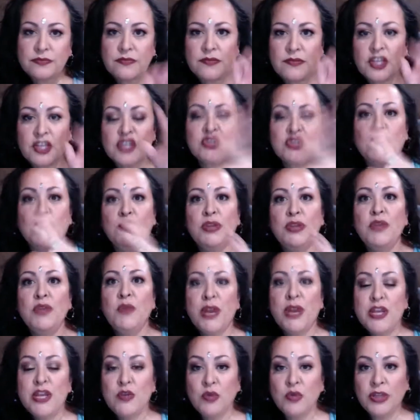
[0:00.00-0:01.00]
So I really
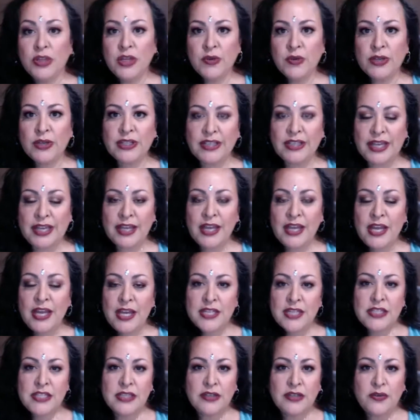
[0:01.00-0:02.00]
want you really quickly
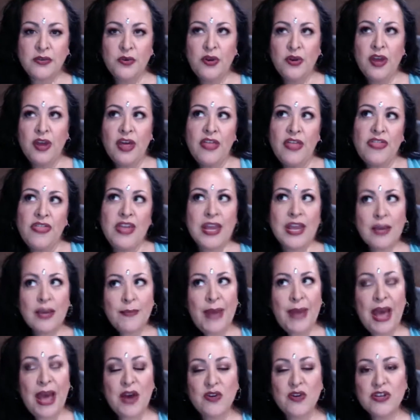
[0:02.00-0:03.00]
to think
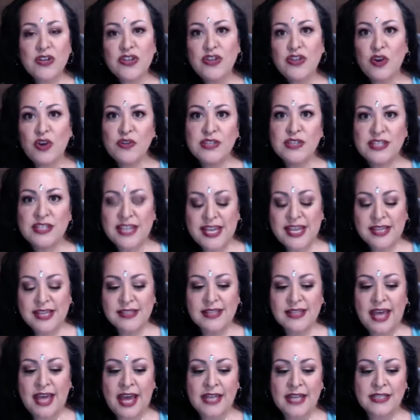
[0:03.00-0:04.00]
about those things
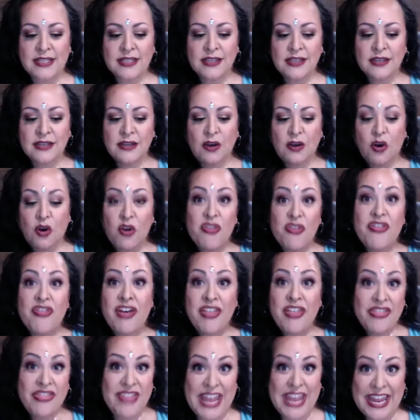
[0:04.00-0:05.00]
that are
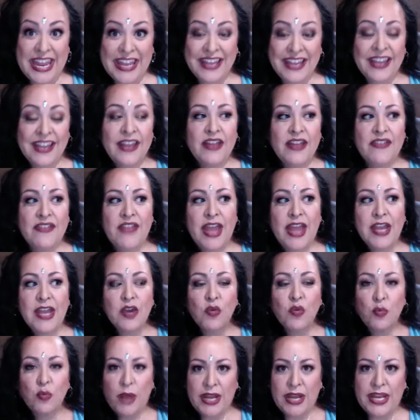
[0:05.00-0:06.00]
the thing that
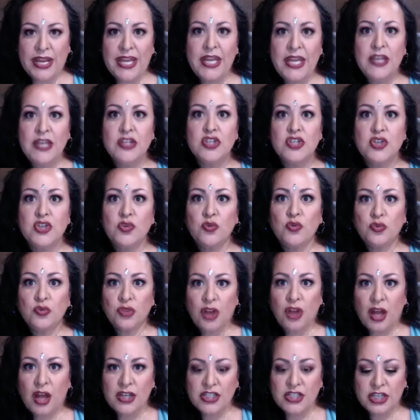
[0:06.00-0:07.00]
you're ready to
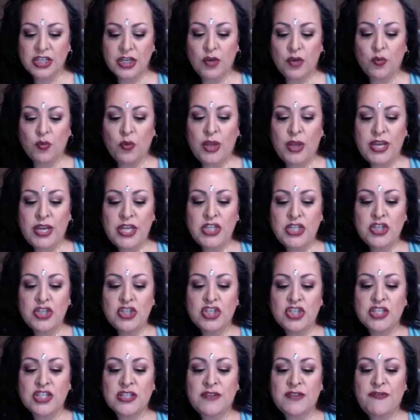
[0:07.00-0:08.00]
launch, that you're ready to
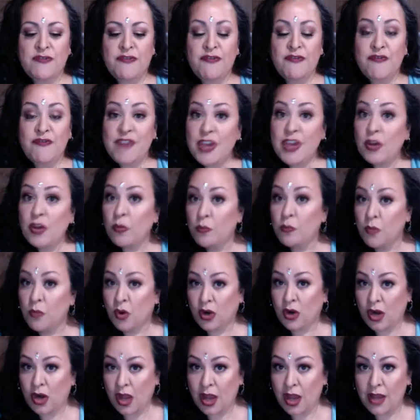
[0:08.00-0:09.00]
just feel
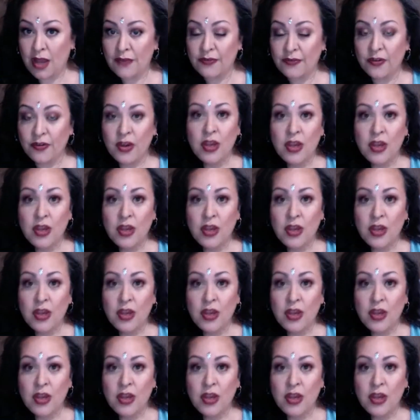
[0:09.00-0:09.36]
more of,